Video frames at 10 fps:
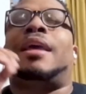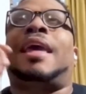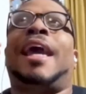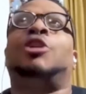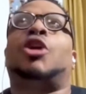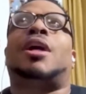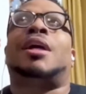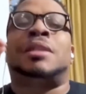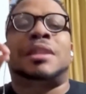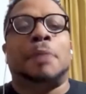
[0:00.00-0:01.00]
Kendrick
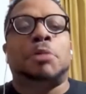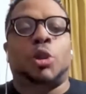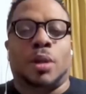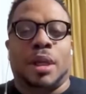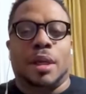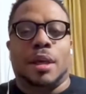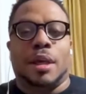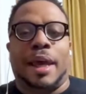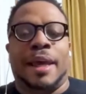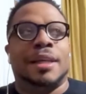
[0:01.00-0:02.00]
conceptually
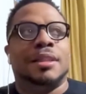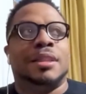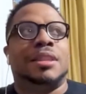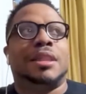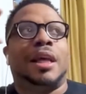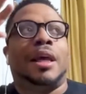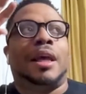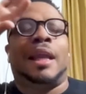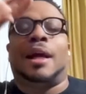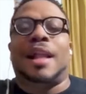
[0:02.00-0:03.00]
is
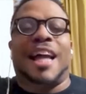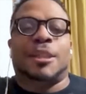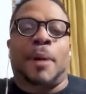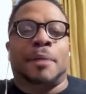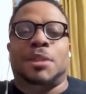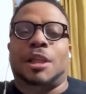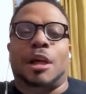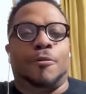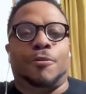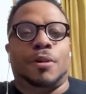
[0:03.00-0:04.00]
in a class by
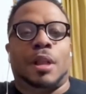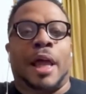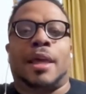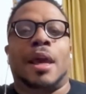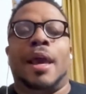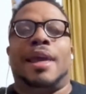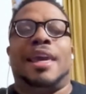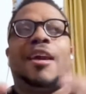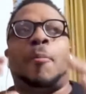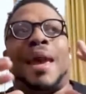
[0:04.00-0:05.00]
himself. Like,
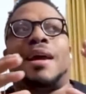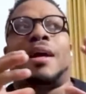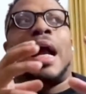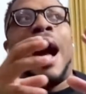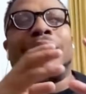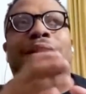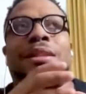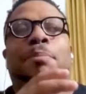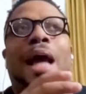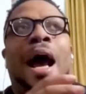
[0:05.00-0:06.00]
he can make a
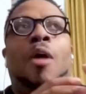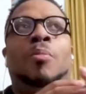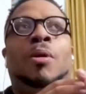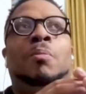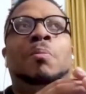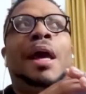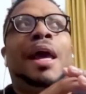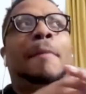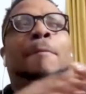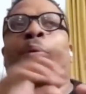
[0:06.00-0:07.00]
concept album,
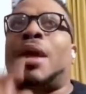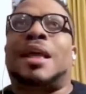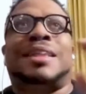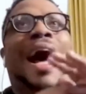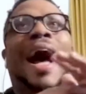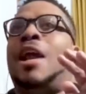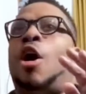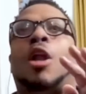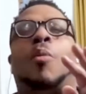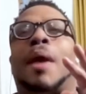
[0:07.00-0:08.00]
bring it, tie it
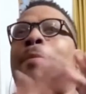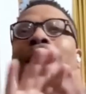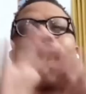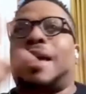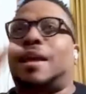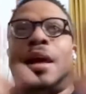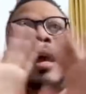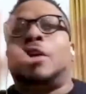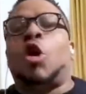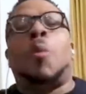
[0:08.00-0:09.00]
all the way back. Like,
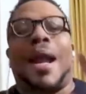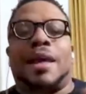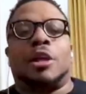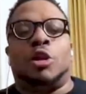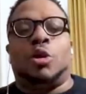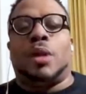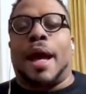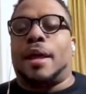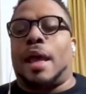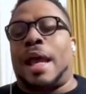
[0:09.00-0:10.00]
nobody can do
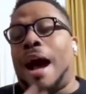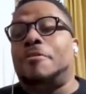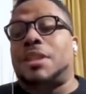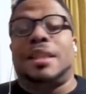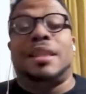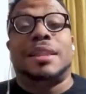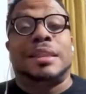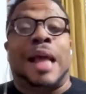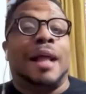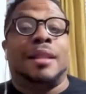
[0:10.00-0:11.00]
that. And obviously this
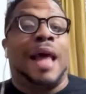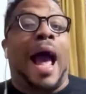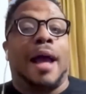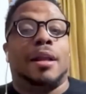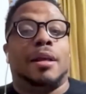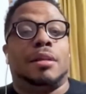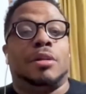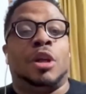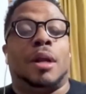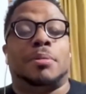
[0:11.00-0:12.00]
is not that.
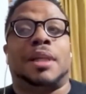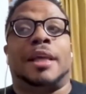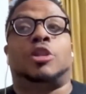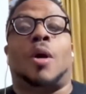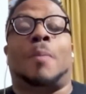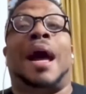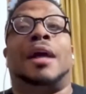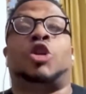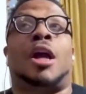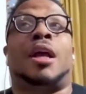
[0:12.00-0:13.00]
You know what I'm saying? So I'm
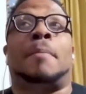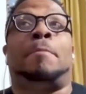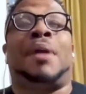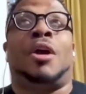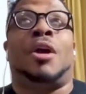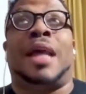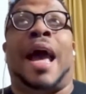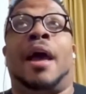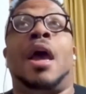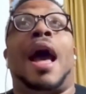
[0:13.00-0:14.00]
not trying to compare
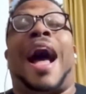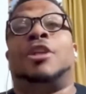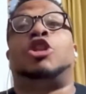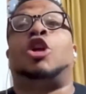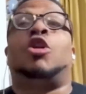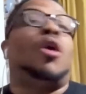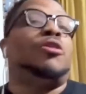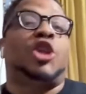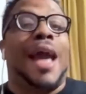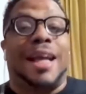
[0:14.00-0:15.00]
that. I just don't know if
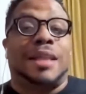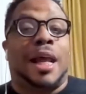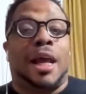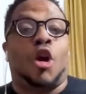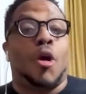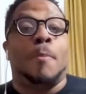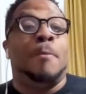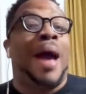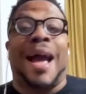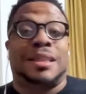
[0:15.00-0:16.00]
she has that in her
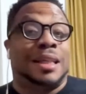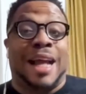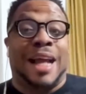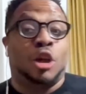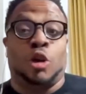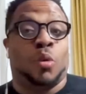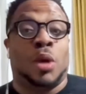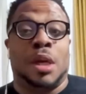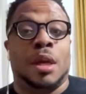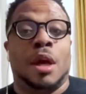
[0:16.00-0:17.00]
bag to that
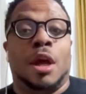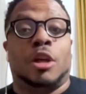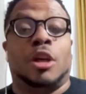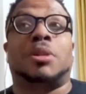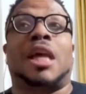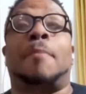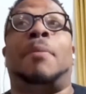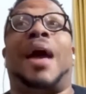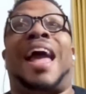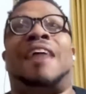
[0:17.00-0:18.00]
degree. You know what I'm saying?
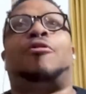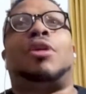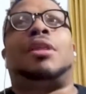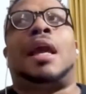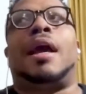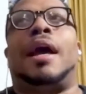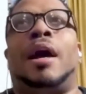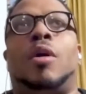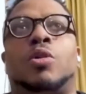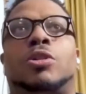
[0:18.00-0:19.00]
But everything
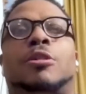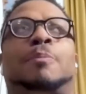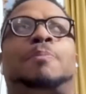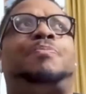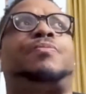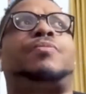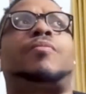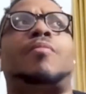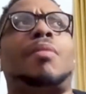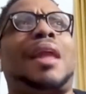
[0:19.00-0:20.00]
else,
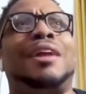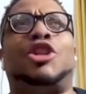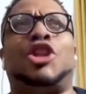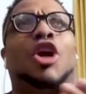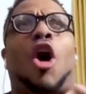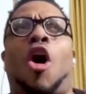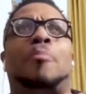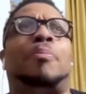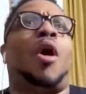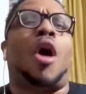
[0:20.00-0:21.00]
she's
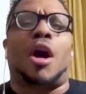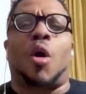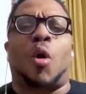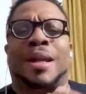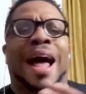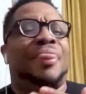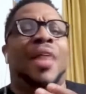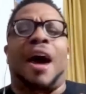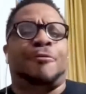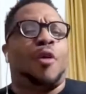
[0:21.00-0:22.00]
on par or not
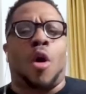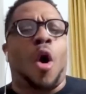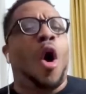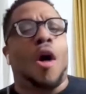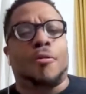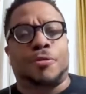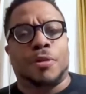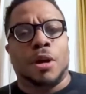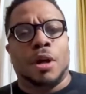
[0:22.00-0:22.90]
that far off.